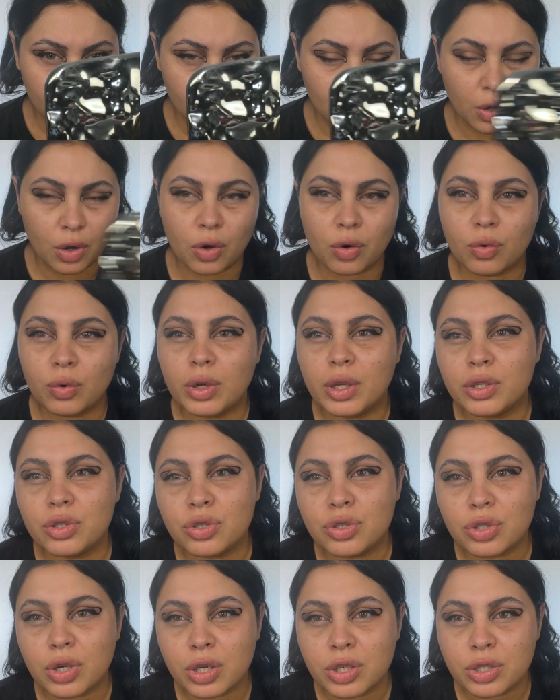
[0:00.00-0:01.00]
Oh,
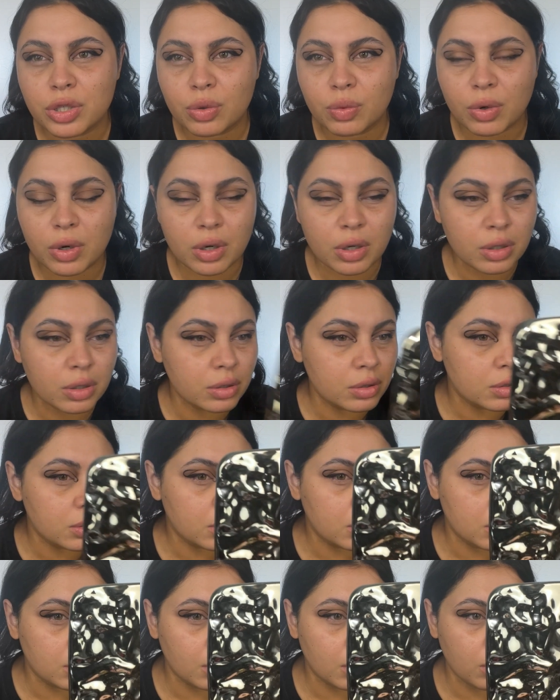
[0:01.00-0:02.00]
construction workers,
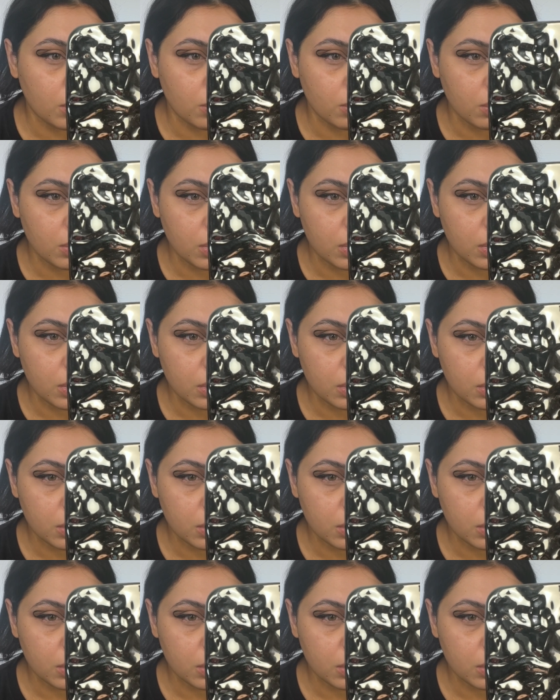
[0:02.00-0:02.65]
good Lord.